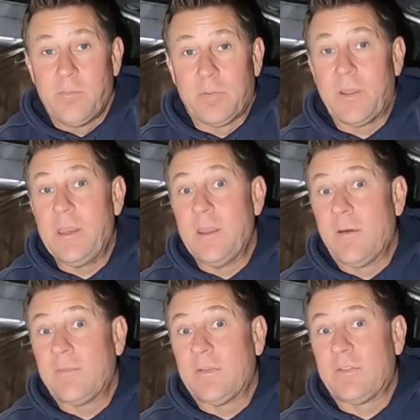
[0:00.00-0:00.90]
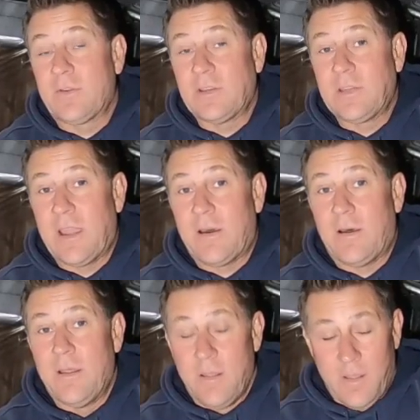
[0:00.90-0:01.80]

Plenty enough to stretch out